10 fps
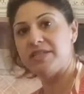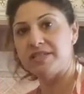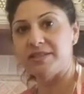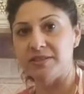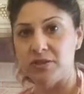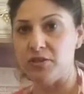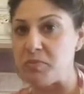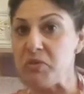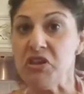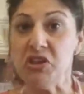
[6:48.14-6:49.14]
and sizzled
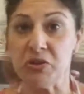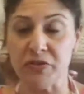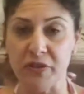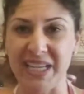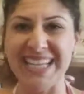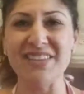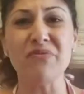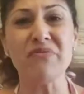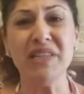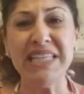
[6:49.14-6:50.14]
beautifully. It's a
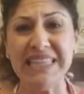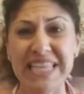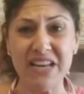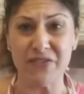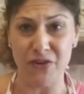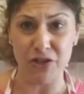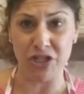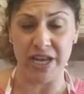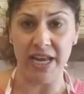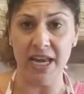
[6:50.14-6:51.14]
really lean
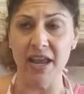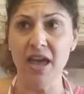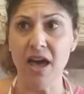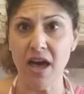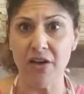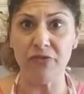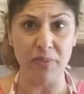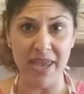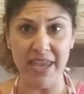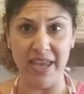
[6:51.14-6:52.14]
version of
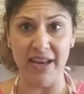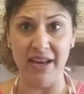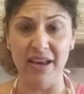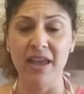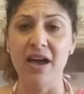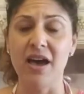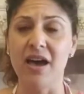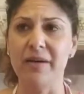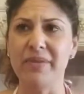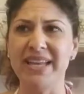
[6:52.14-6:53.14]
bacon.
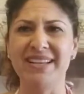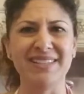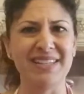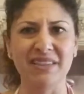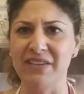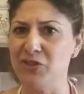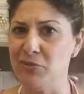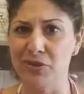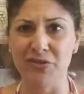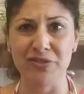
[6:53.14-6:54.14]
It doesn't leave too
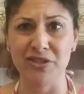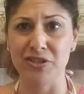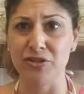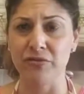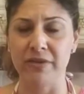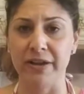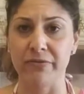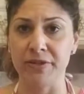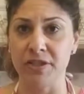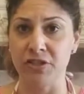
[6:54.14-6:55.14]
much
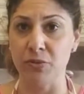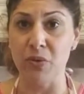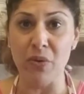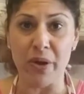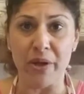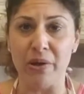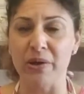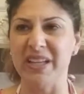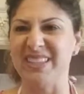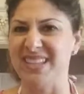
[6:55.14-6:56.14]
residual
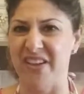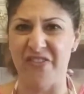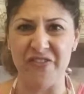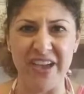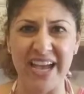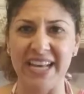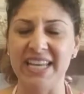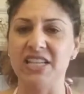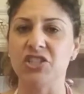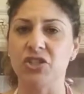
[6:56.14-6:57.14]
oil. It's not fatty.
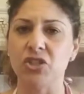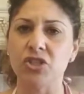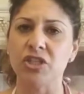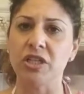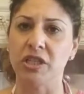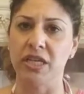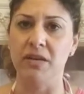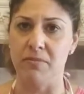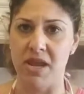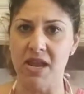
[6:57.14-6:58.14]
It's just such a
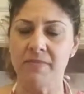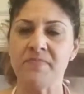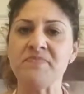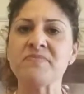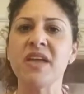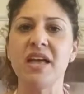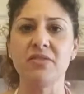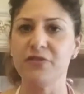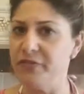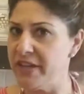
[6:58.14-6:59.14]
lean meat. And
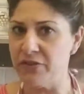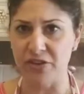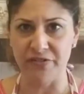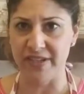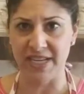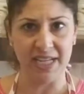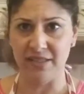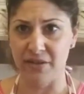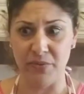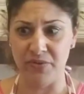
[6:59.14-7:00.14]
the flavors are
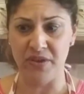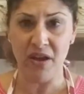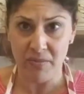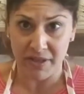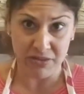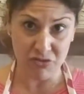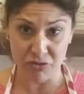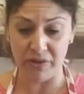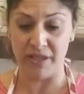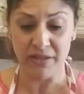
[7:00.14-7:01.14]
fantastic with the omelet,
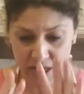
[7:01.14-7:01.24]
truly.